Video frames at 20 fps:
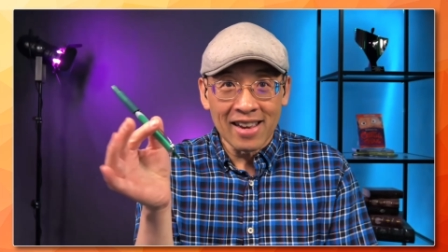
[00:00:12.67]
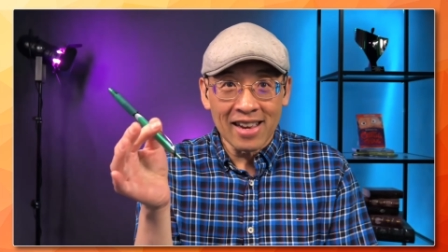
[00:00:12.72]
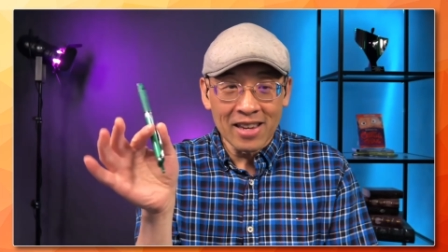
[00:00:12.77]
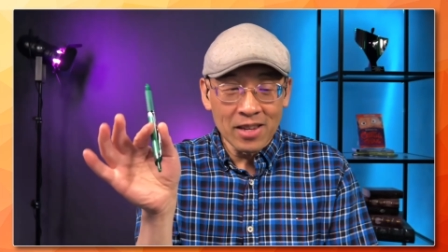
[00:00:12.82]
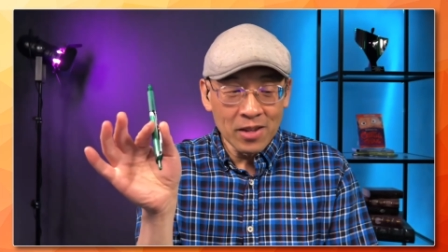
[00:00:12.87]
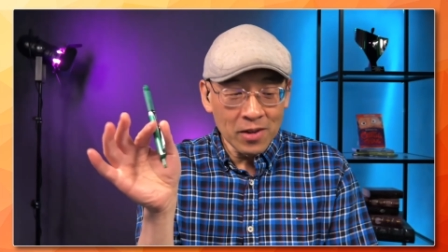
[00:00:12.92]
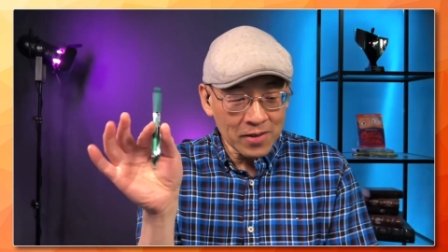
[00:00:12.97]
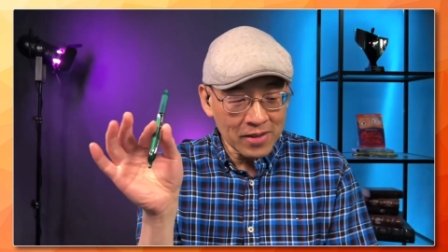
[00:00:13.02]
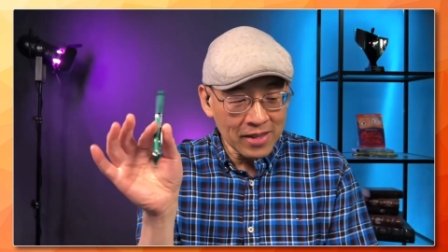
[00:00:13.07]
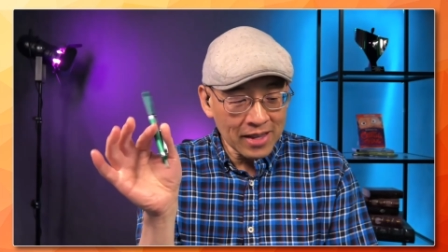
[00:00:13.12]
I
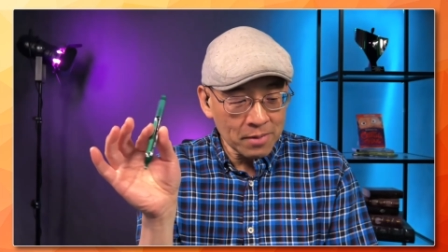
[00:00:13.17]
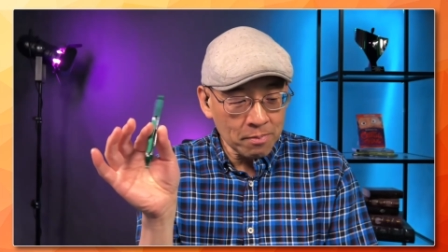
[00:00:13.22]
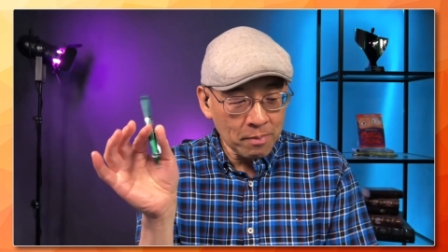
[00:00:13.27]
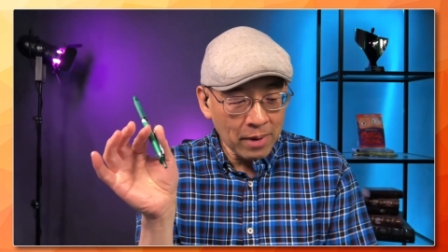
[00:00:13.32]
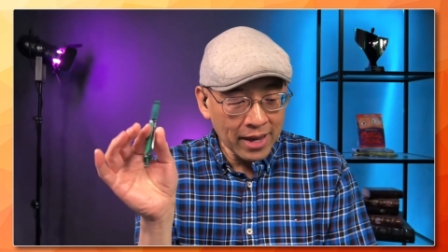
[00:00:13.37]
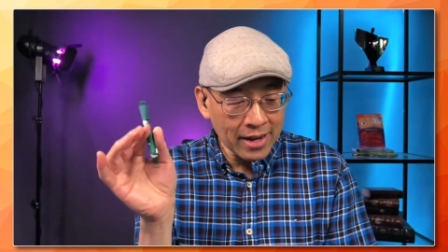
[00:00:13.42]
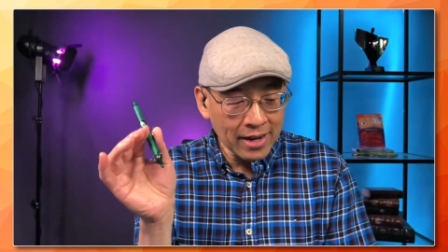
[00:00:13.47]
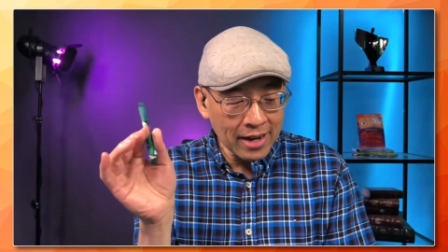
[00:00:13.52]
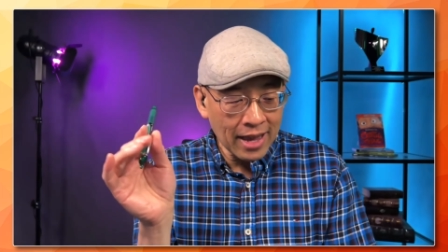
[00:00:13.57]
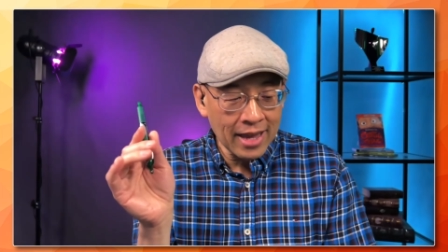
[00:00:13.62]
use this
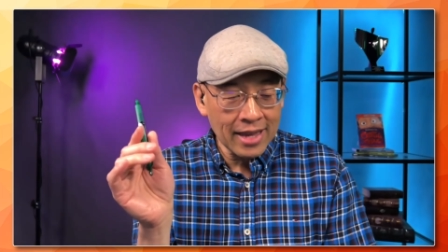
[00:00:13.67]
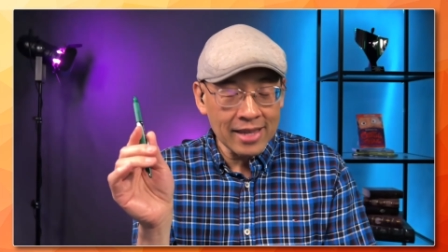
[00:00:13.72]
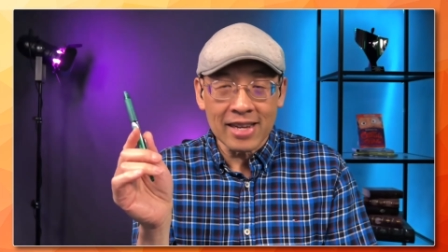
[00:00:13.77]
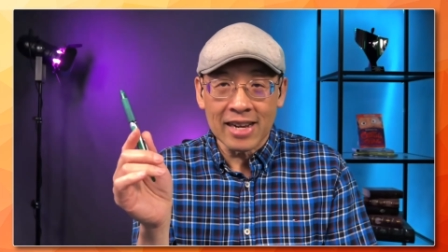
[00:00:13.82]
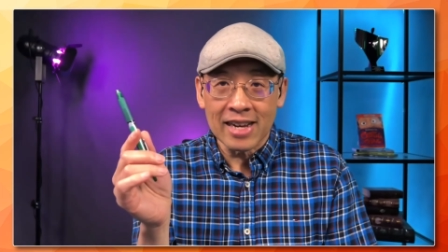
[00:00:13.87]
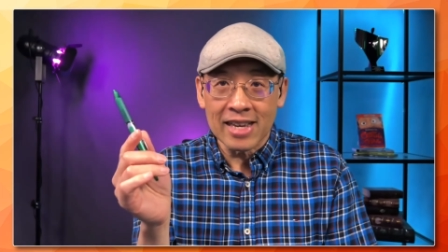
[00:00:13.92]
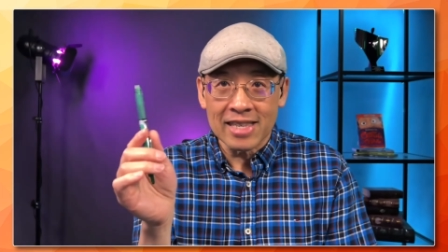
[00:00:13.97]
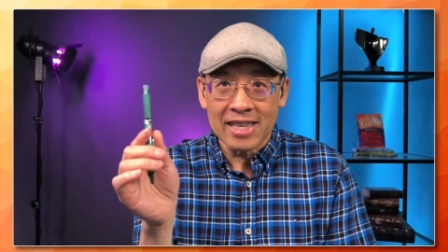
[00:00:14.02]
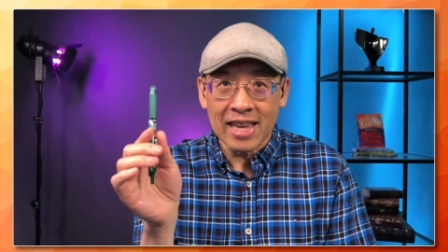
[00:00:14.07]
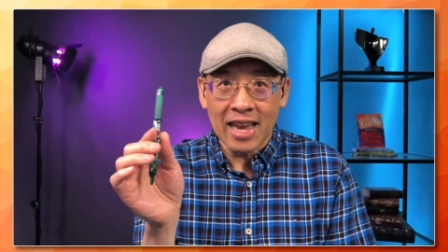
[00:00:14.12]
pen
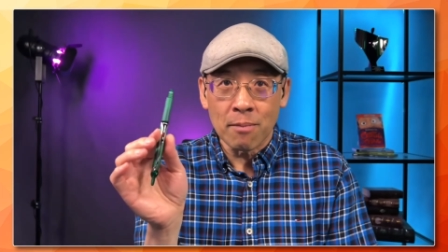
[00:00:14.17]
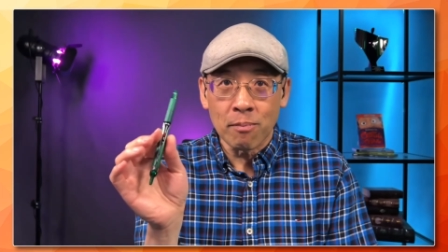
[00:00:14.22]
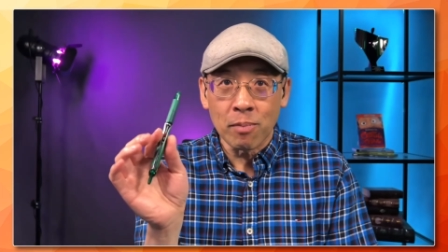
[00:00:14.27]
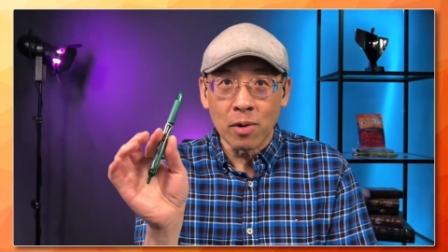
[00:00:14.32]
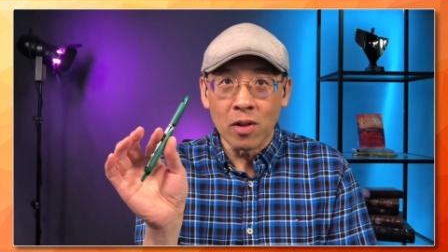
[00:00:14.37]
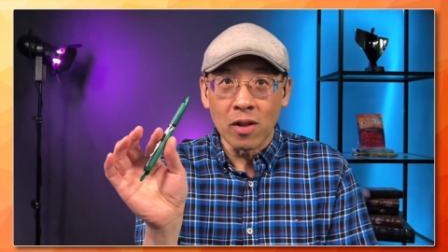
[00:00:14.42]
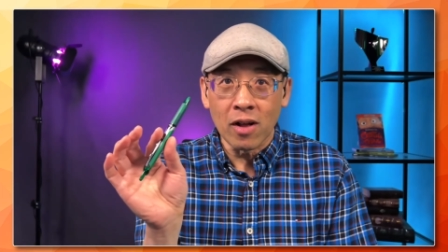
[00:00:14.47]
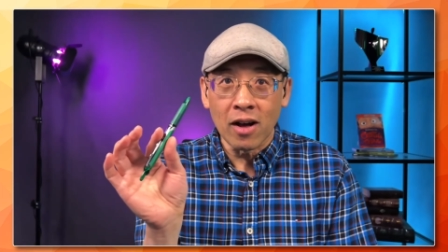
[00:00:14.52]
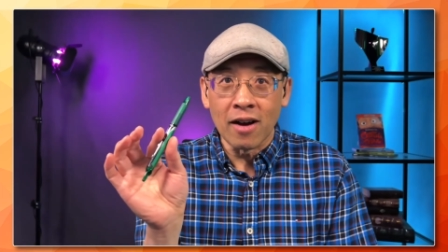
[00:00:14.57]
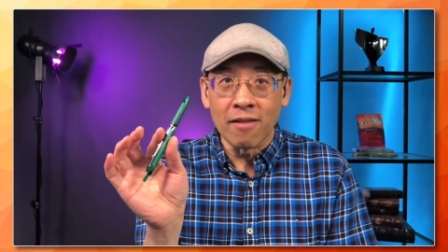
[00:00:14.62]
as an
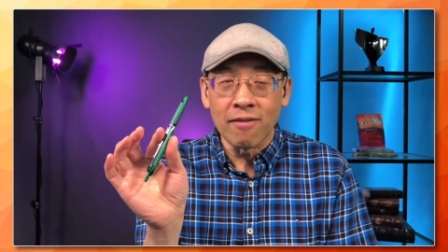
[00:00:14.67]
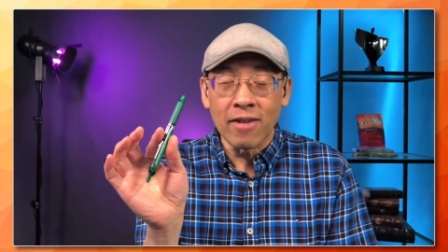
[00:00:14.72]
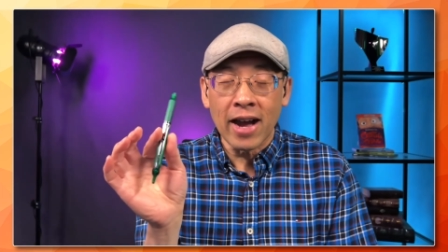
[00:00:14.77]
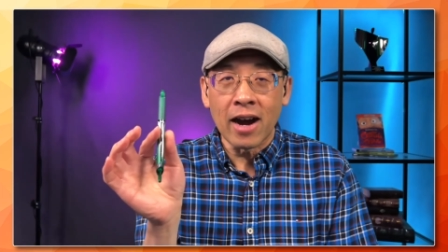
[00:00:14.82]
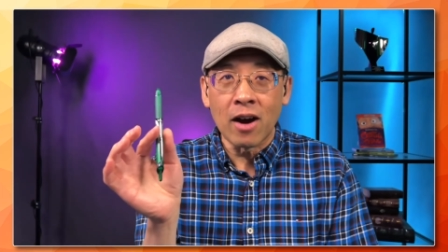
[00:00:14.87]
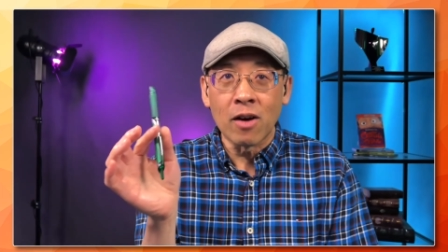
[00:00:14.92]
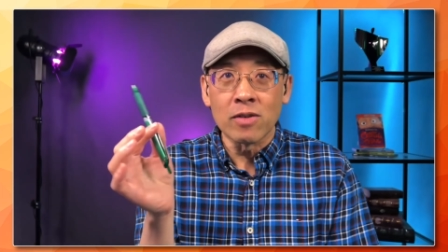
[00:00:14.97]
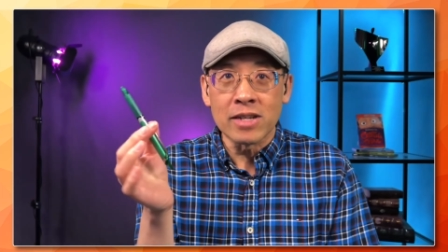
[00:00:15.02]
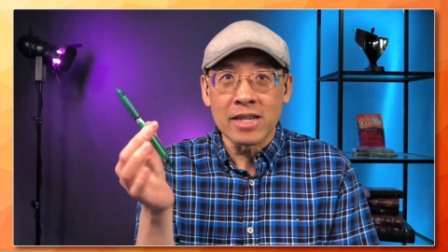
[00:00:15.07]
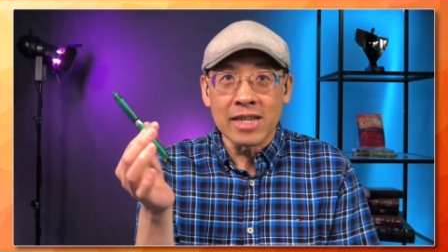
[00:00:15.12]
example of
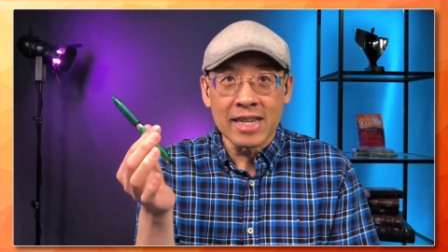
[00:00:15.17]
how